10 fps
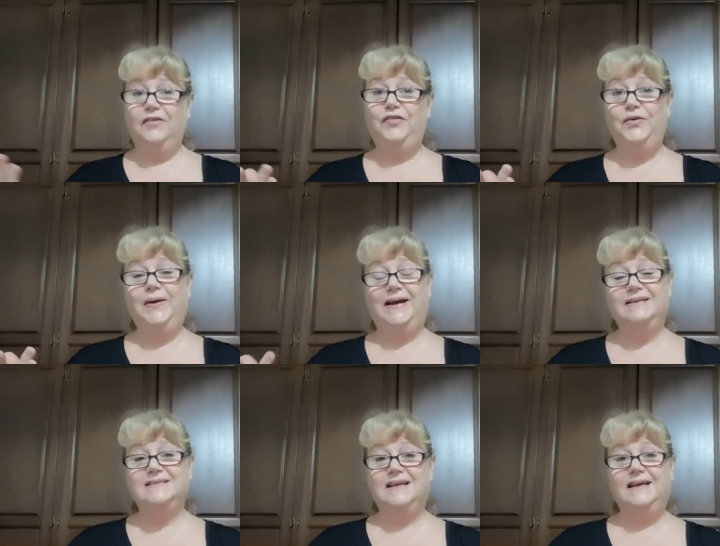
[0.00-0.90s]
a few
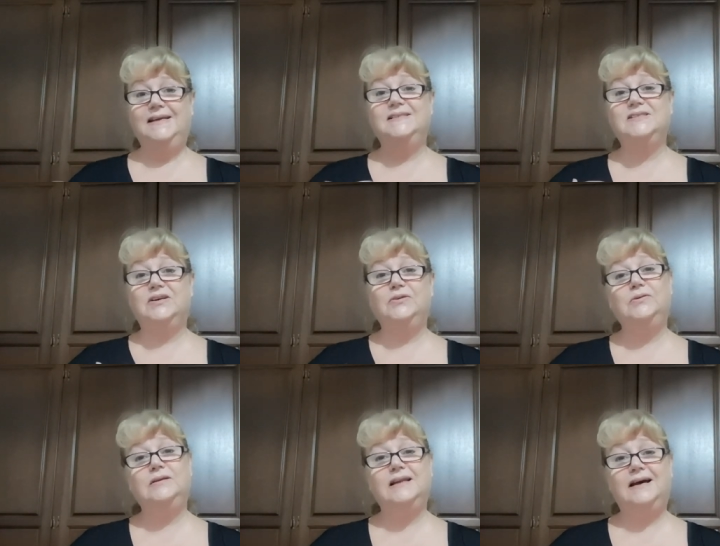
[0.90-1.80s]
hours ahead, so
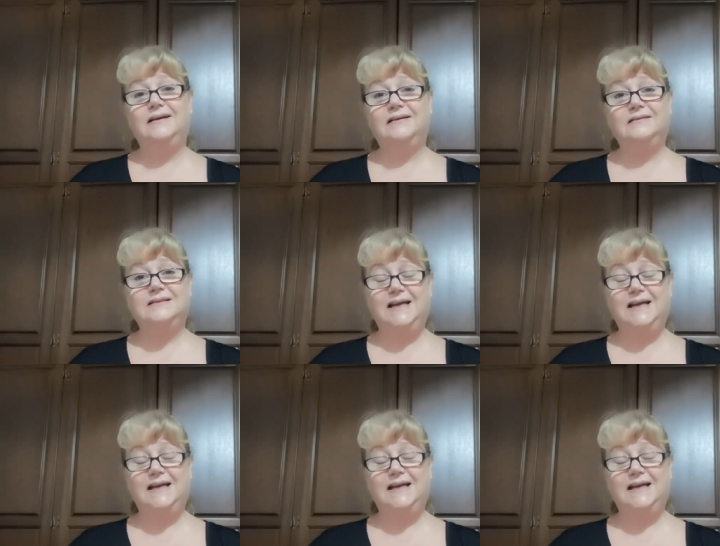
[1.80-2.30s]
good luck.